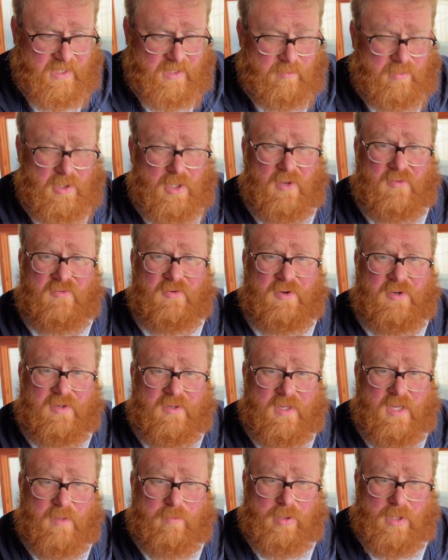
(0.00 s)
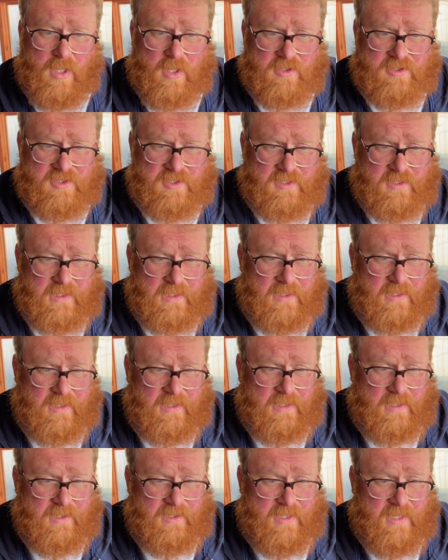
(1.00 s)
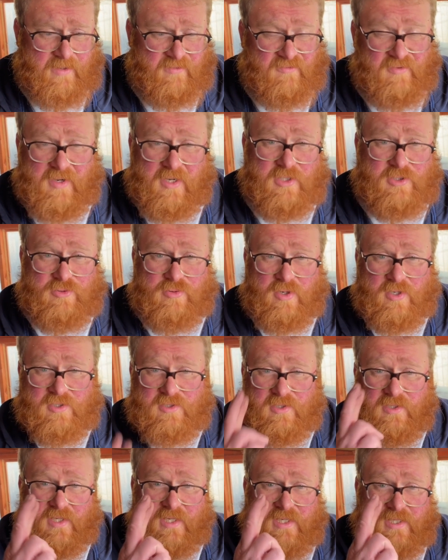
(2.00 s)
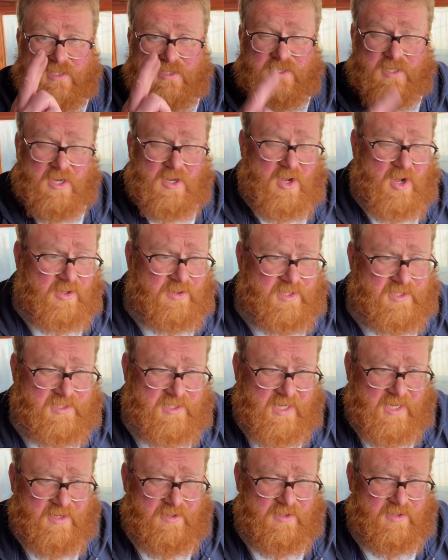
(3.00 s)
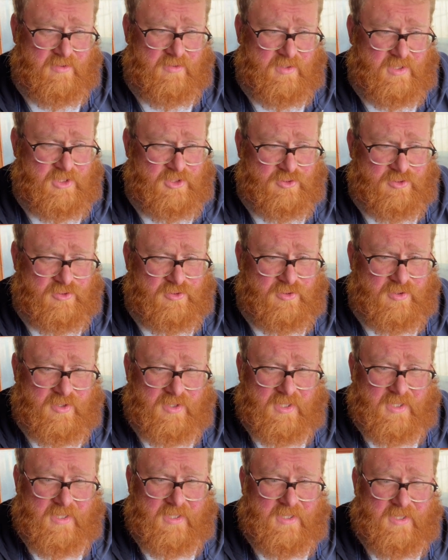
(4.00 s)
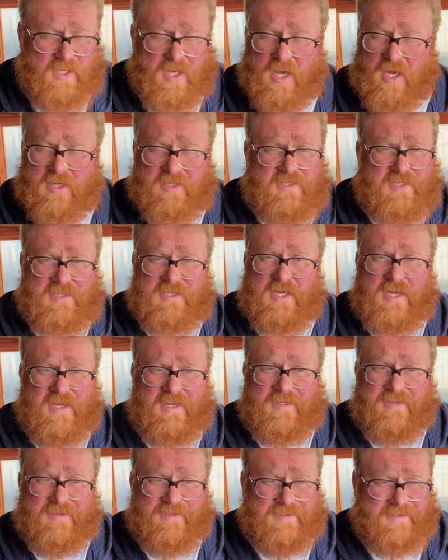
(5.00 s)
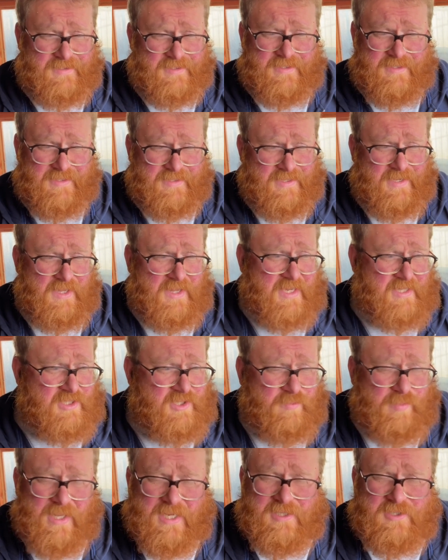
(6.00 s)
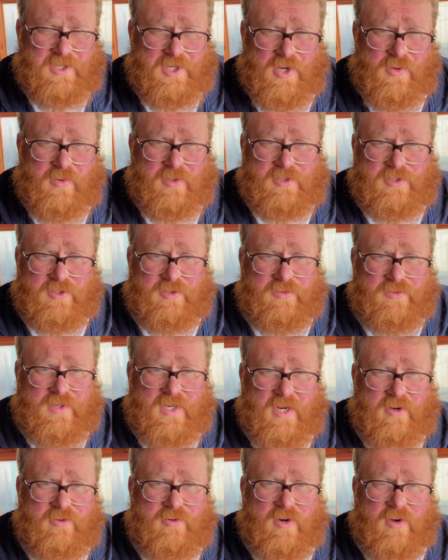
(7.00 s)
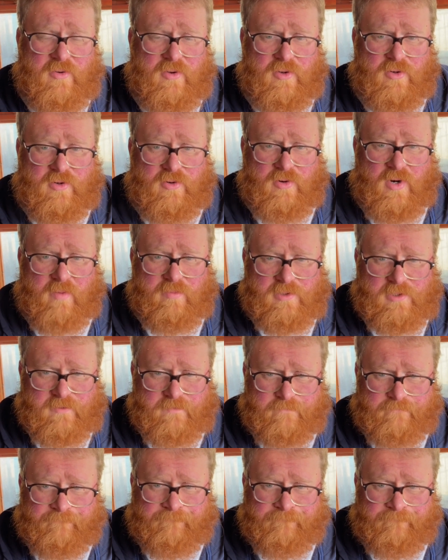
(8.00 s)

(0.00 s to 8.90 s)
been offered a plot, then fingers crossed it's on the site that is your heart's desire, and that's the place that you want to grow your crops.